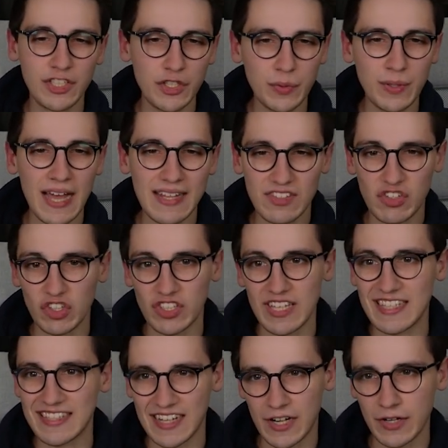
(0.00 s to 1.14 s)
to do that just
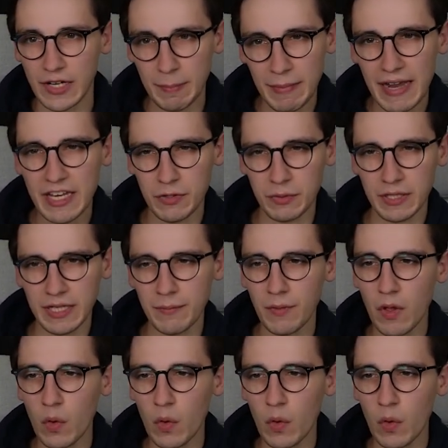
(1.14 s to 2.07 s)
entirely manually.